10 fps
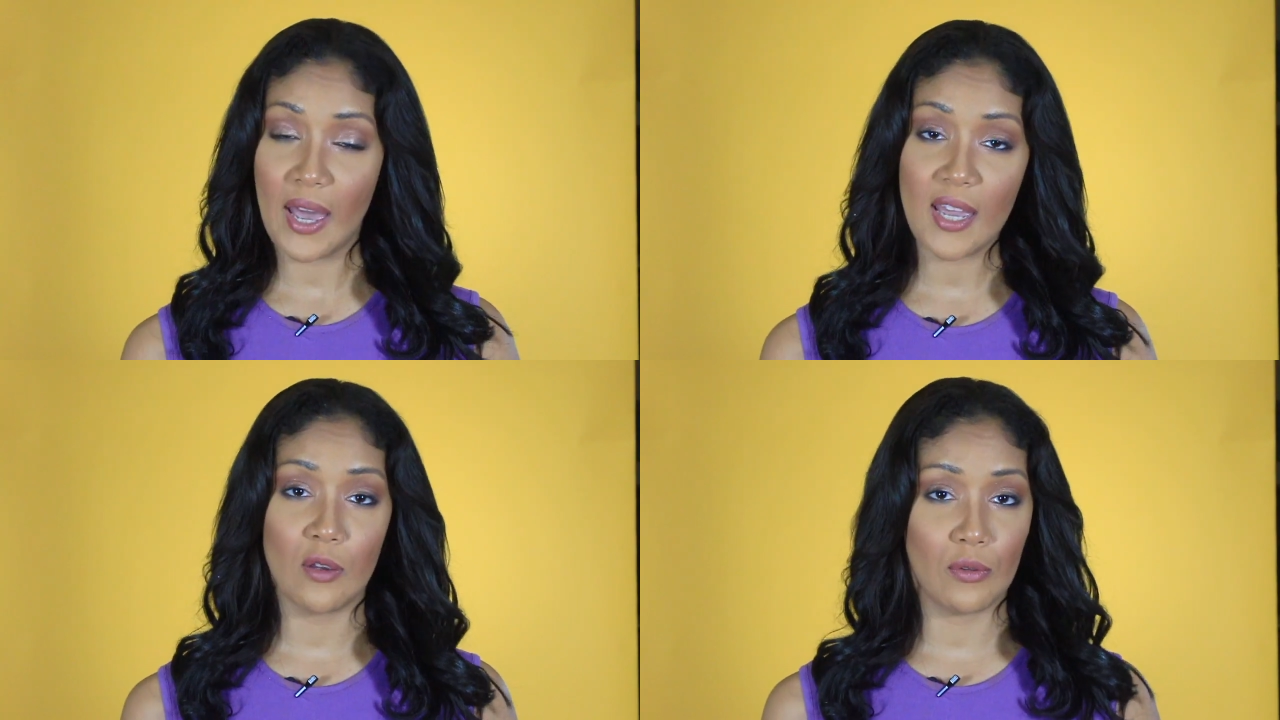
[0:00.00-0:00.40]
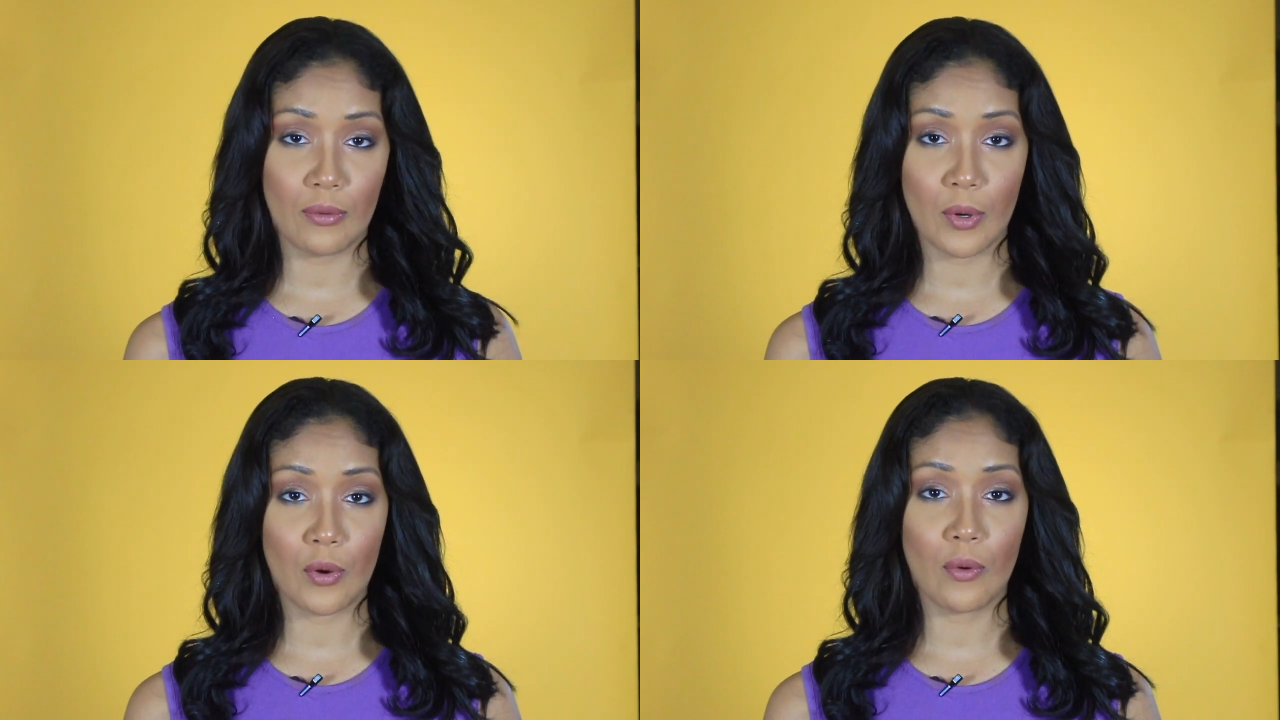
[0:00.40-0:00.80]
pay you
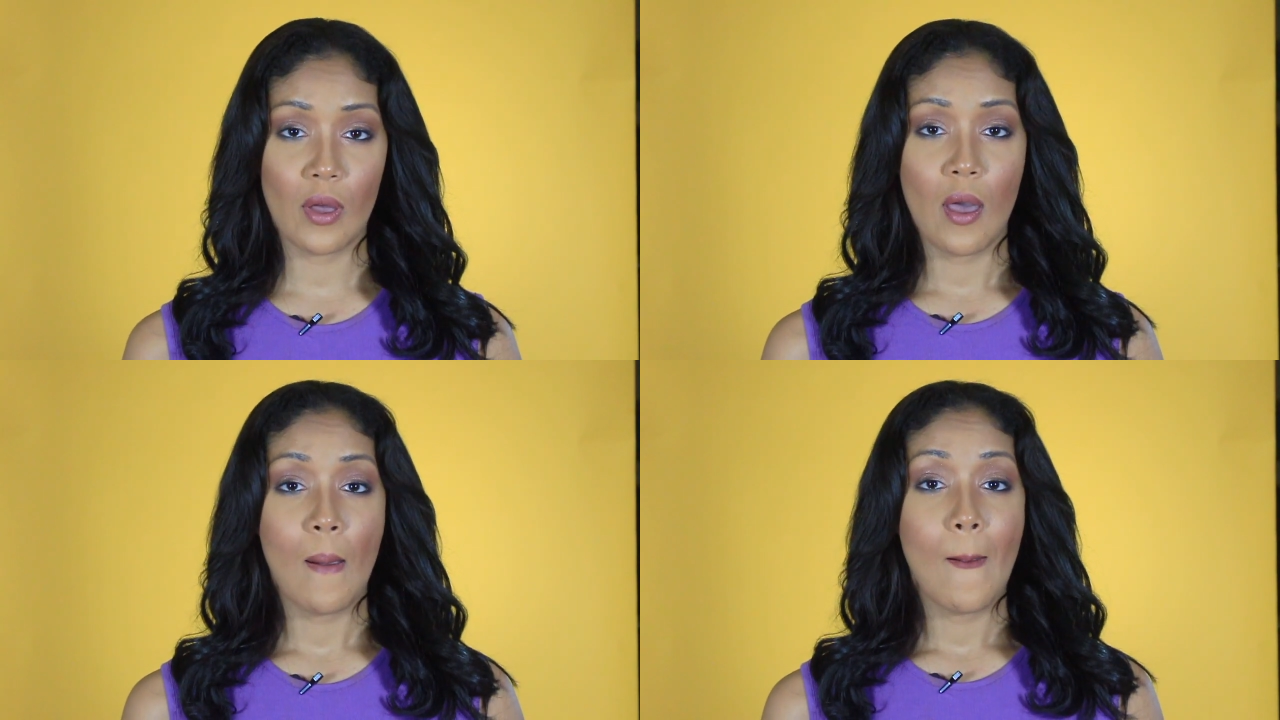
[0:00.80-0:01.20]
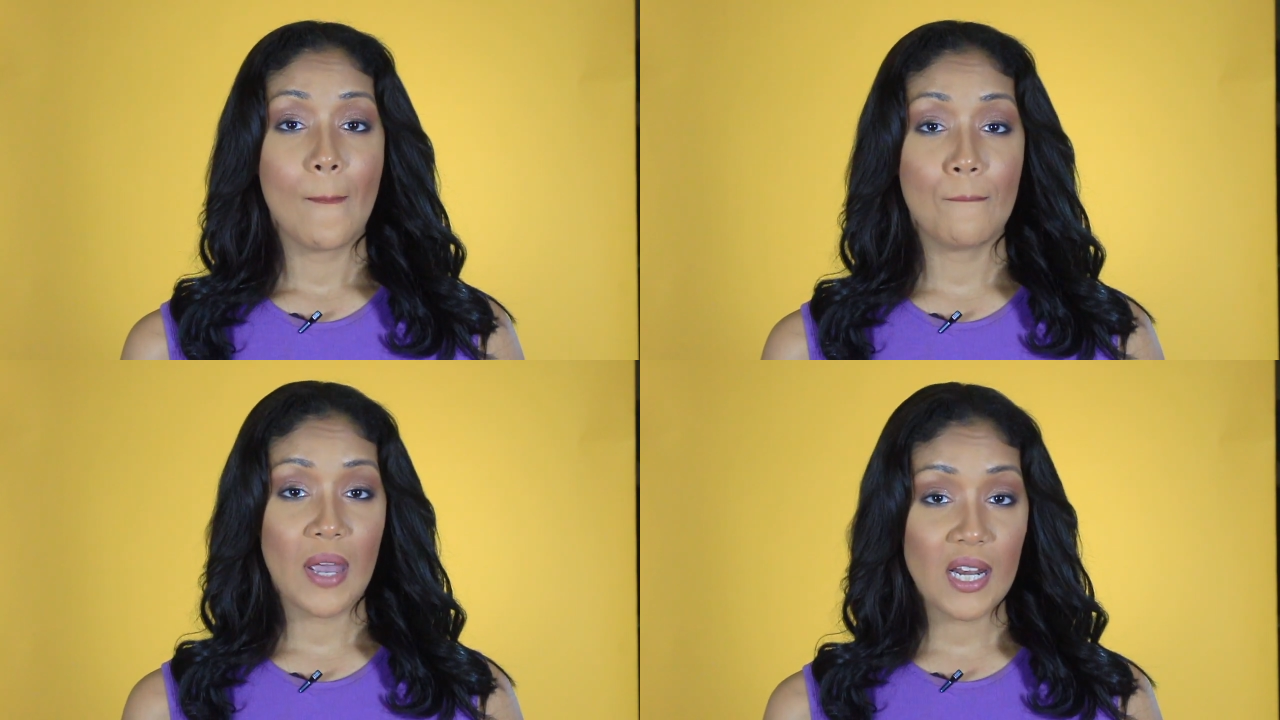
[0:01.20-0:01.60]
through.
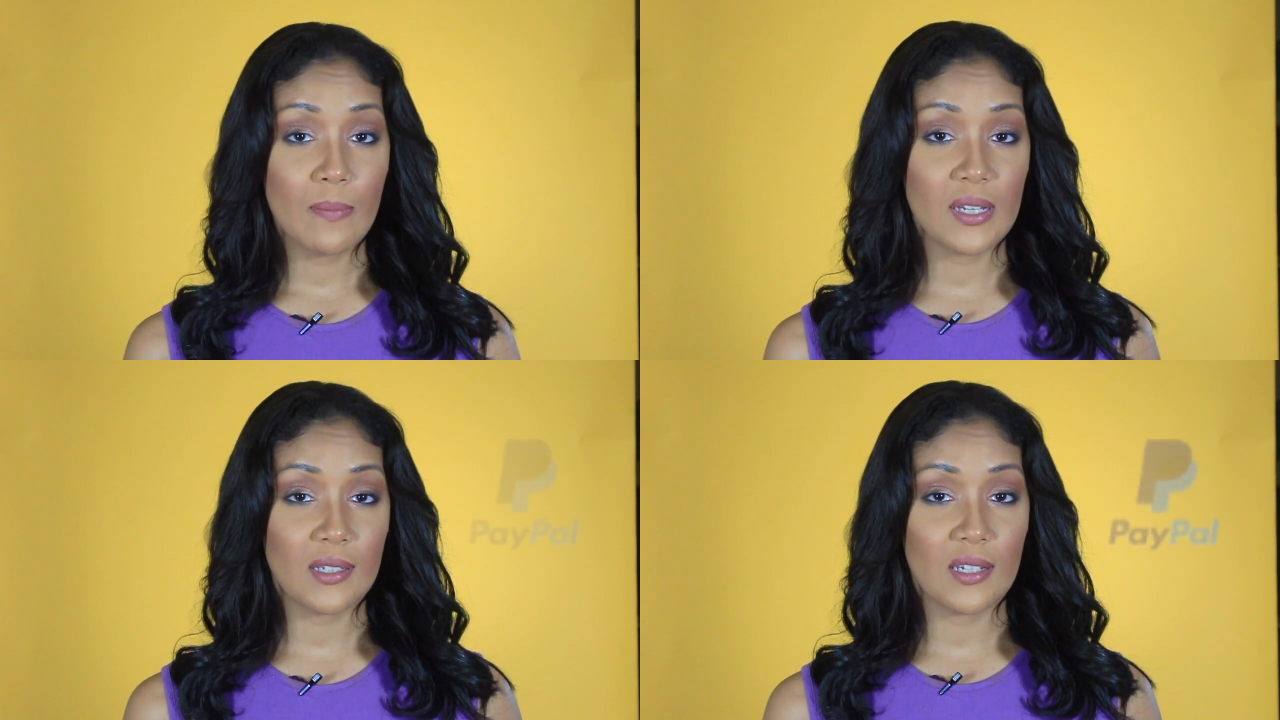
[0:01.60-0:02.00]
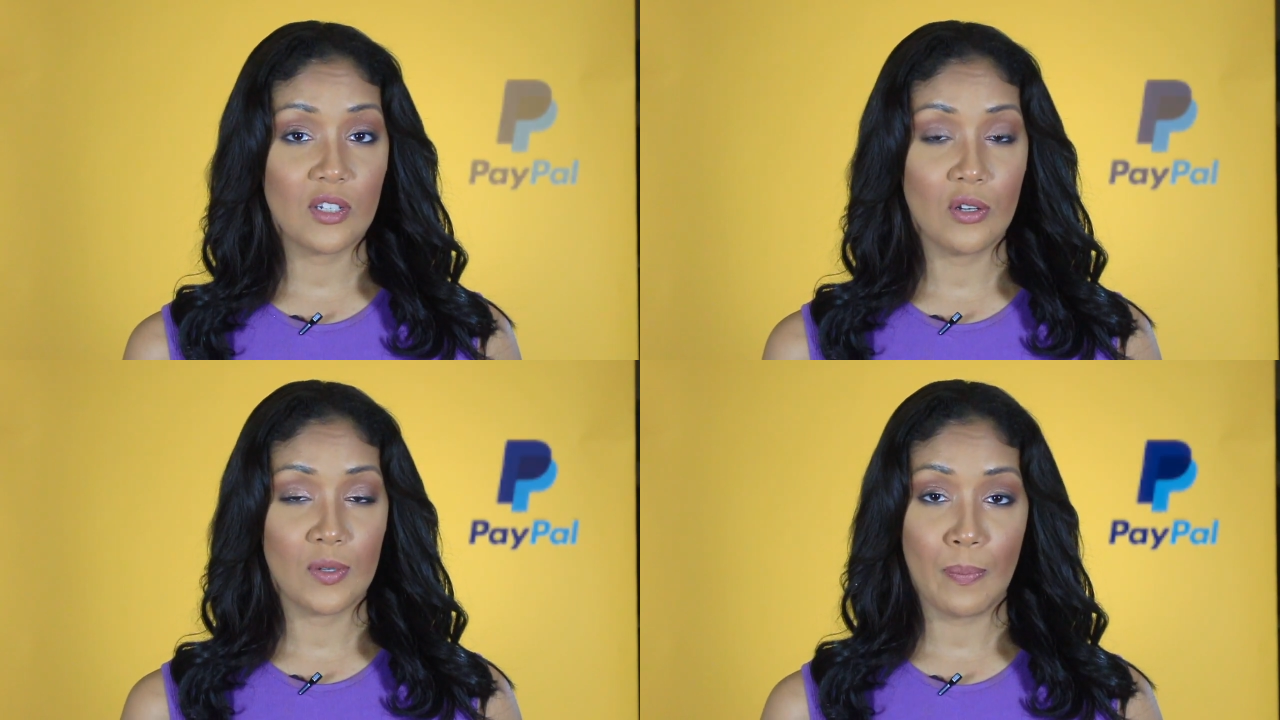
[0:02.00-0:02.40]
Many
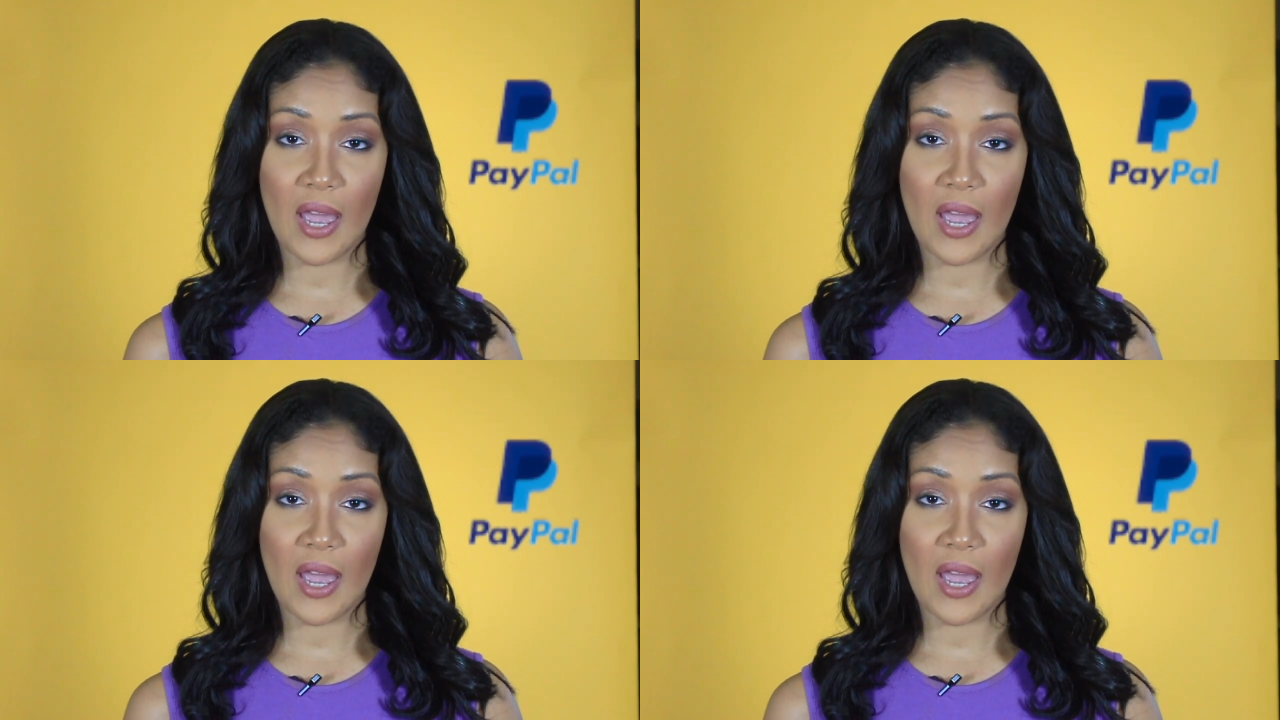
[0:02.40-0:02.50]
businesses use